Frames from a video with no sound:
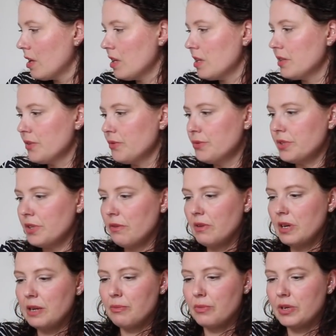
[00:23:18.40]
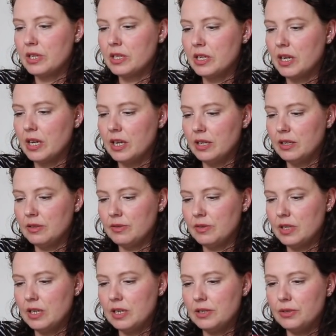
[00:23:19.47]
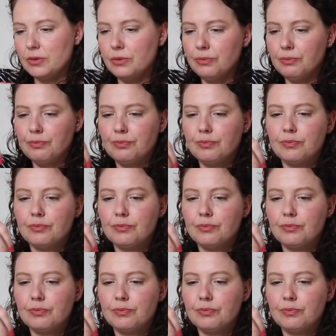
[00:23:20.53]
is also really pretty. It's a little